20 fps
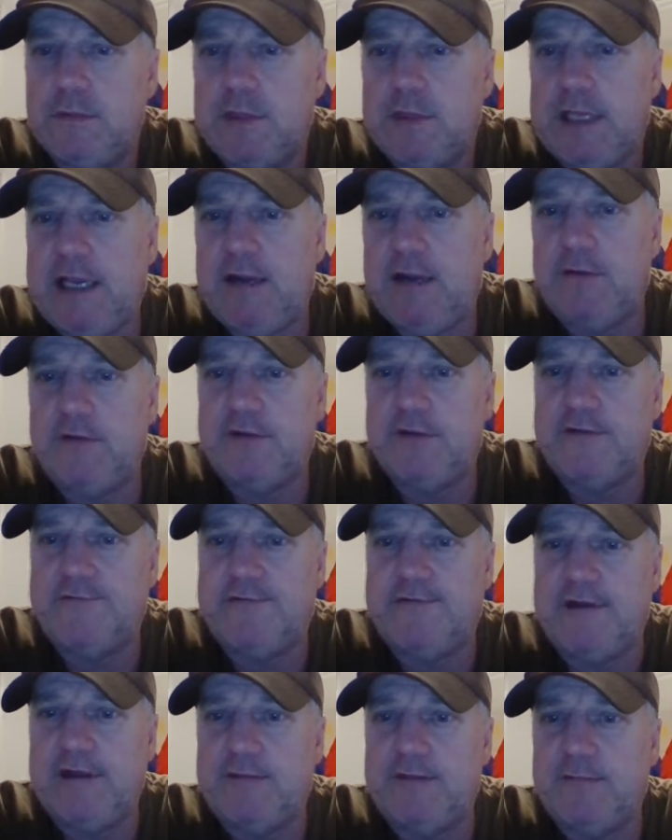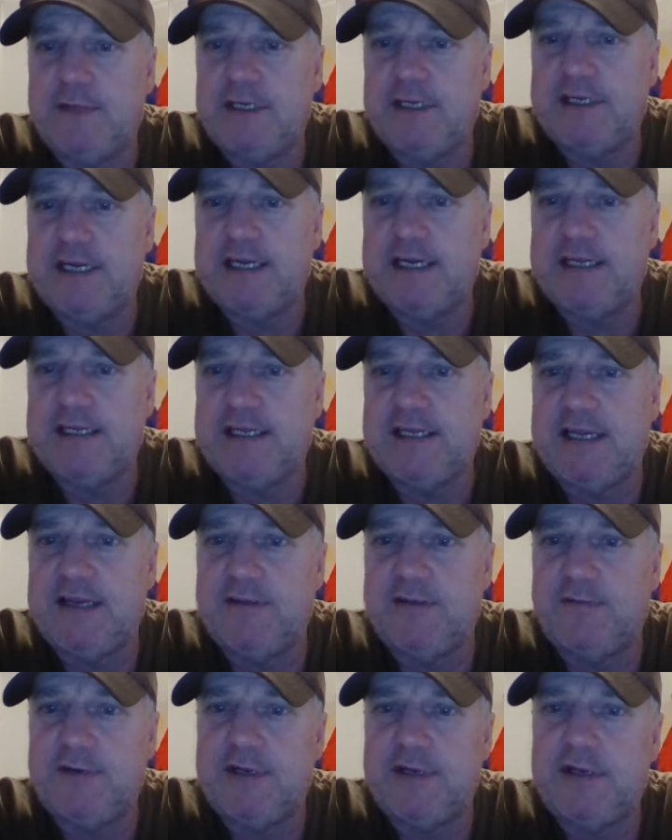How are the family down
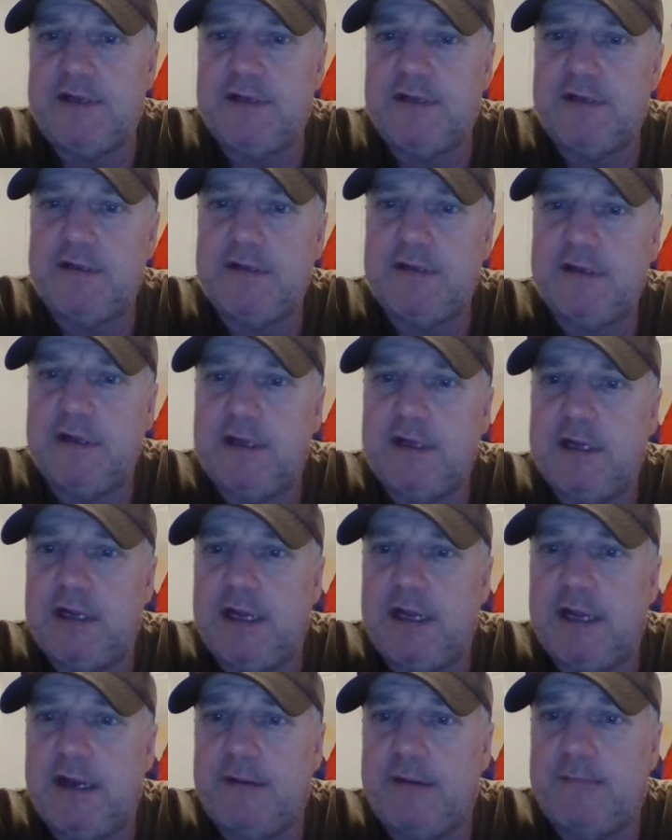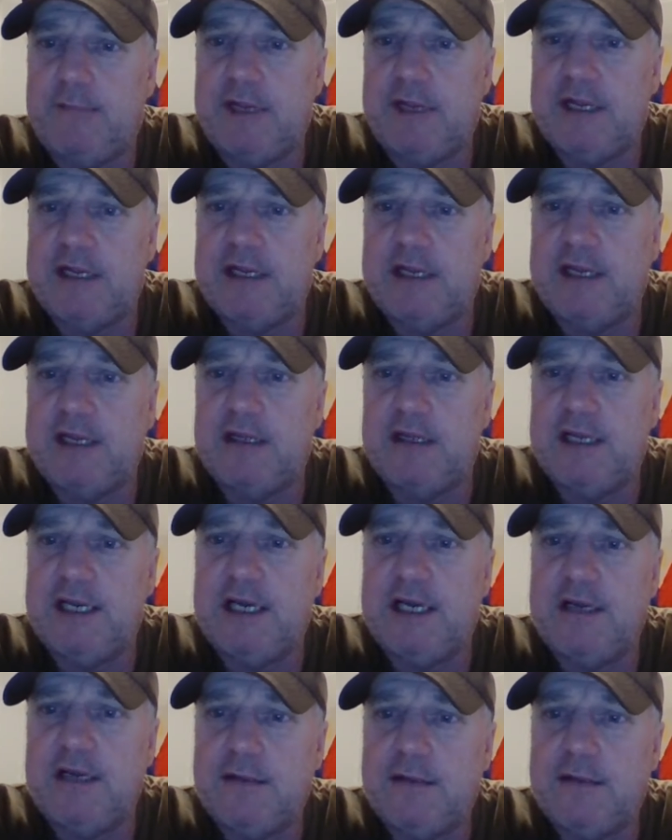there in Minganelia?